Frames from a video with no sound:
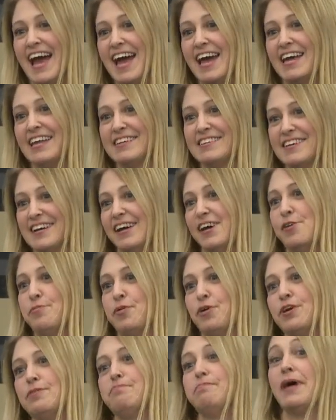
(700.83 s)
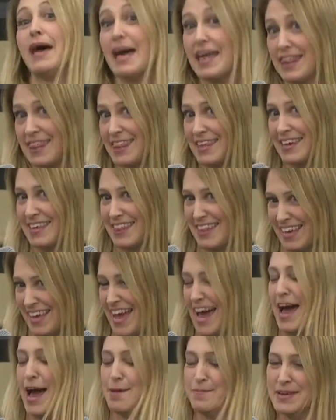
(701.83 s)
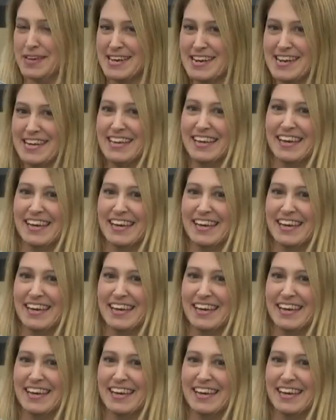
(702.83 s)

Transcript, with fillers: and put Beth in the cabin.